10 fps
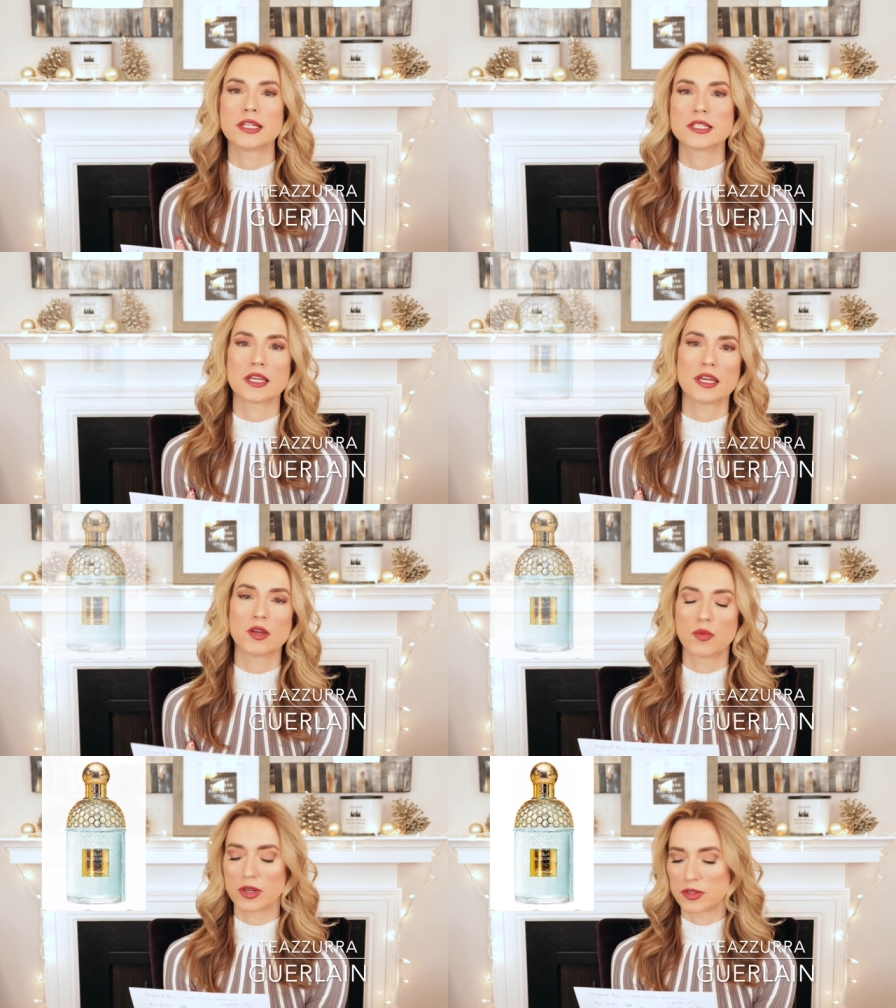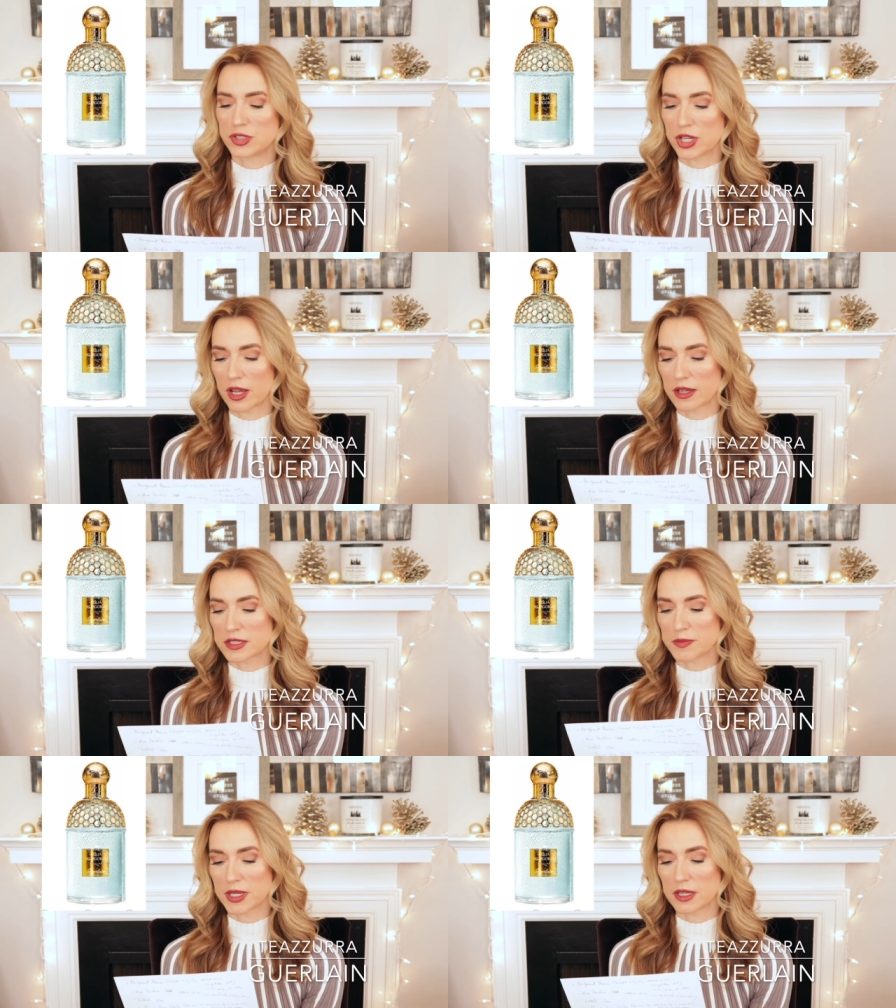tea with
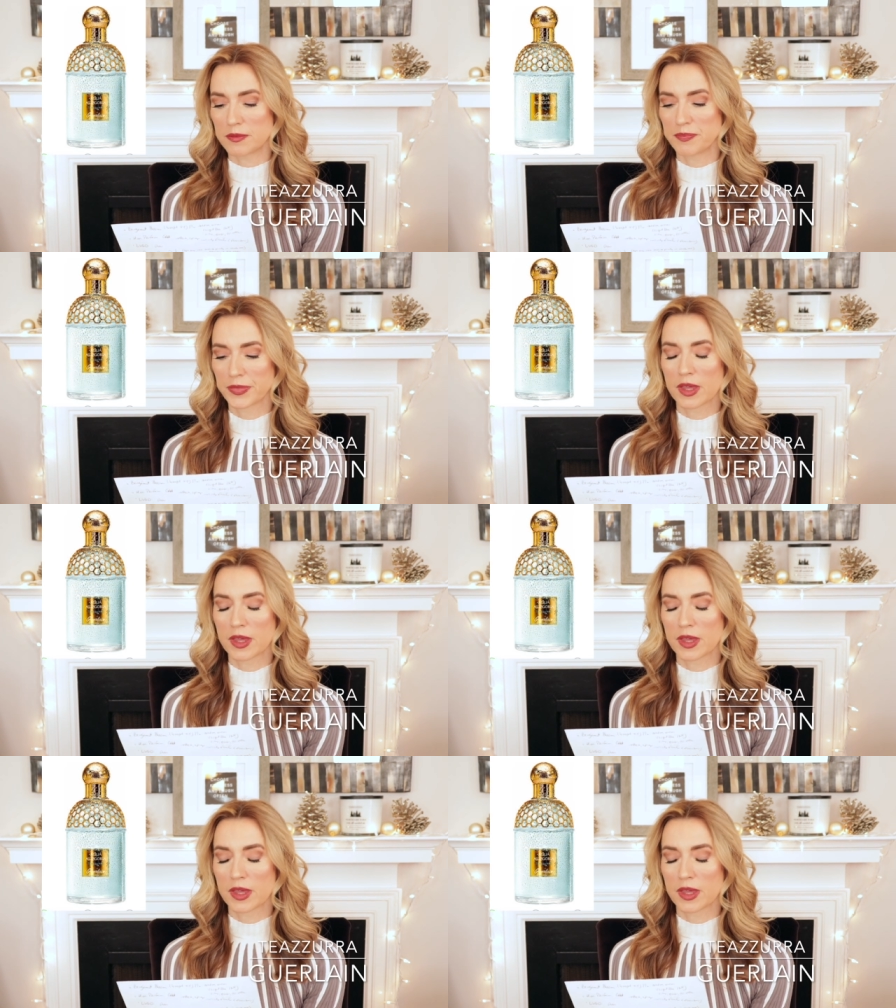jasmine